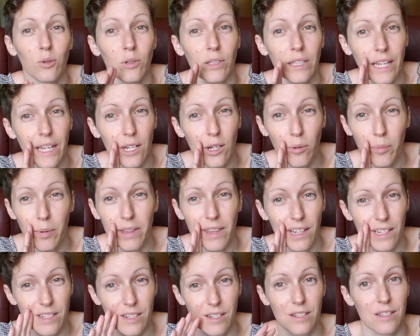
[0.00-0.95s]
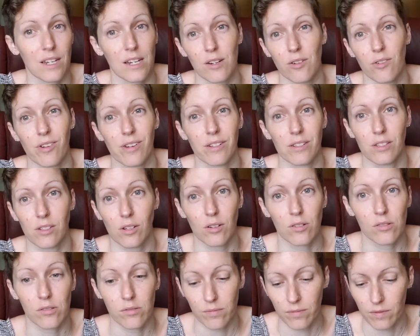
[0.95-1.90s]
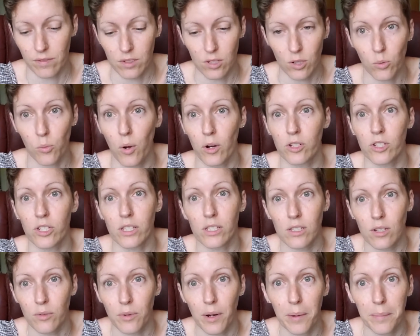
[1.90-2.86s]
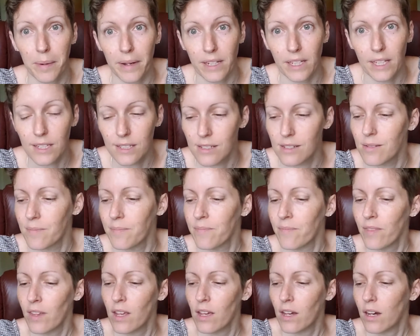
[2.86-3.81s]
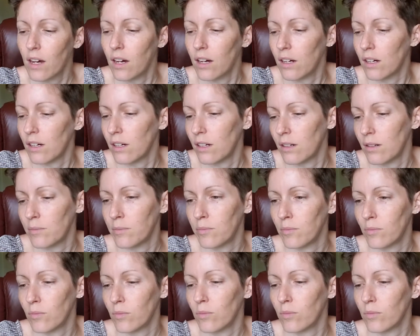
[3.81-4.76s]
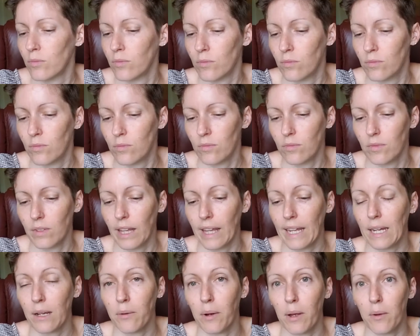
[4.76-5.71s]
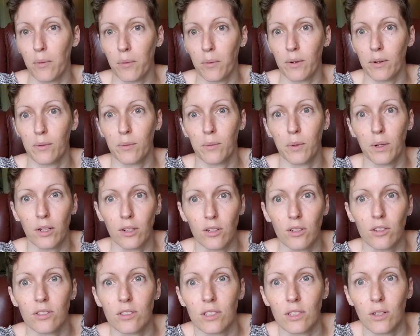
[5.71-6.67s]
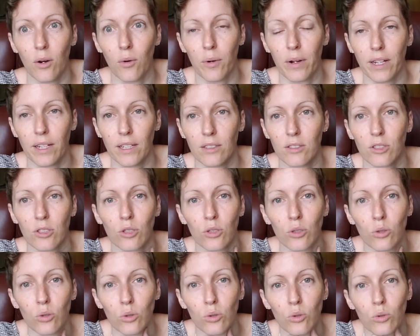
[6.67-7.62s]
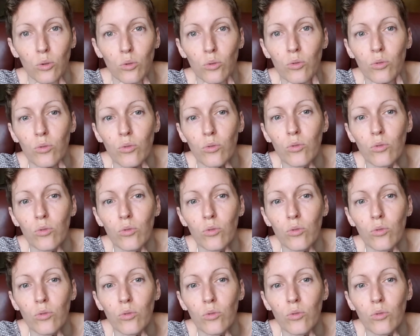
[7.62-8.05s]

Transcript: Orlando, but that's a secret, so don't watch this around my kids. Uh, anyway, we're going to